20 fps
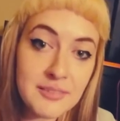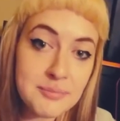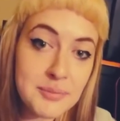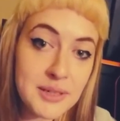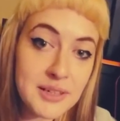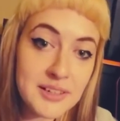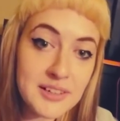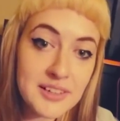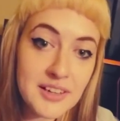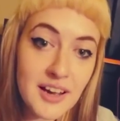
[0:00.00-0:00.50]

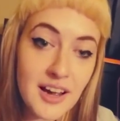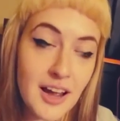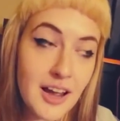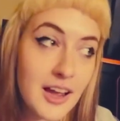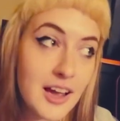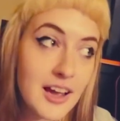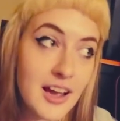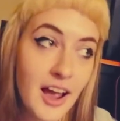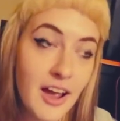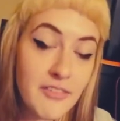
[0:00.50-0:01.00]
But I
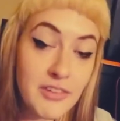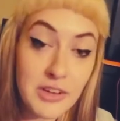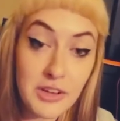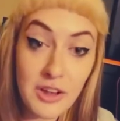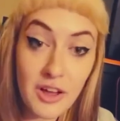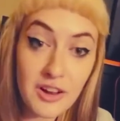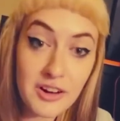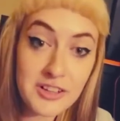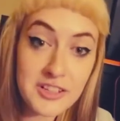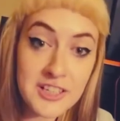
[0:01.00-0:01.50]
have a
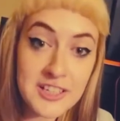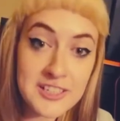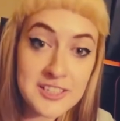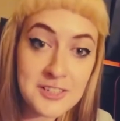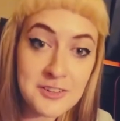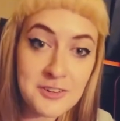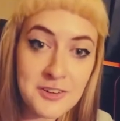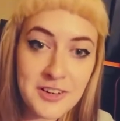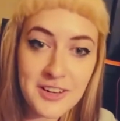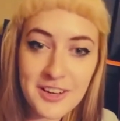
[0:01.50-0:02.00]
lot of things
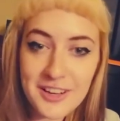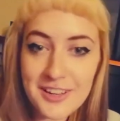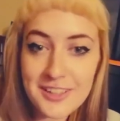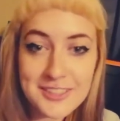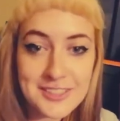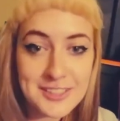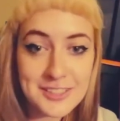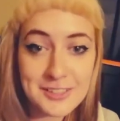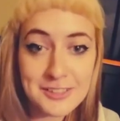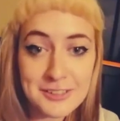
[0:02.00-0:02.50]
going on,
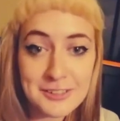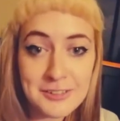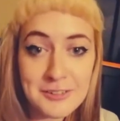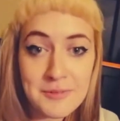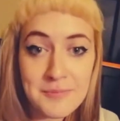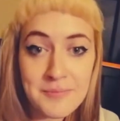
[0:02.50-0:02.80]
so